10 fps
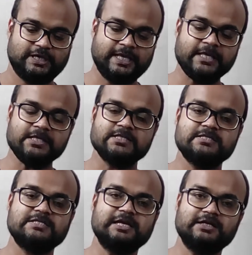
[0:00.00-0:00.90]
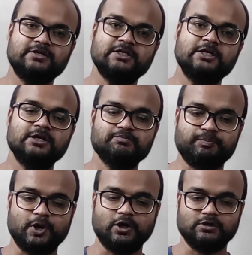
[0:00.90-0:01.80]
a cylindrical
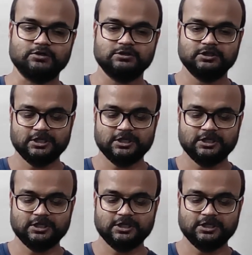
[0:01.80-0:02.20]
block.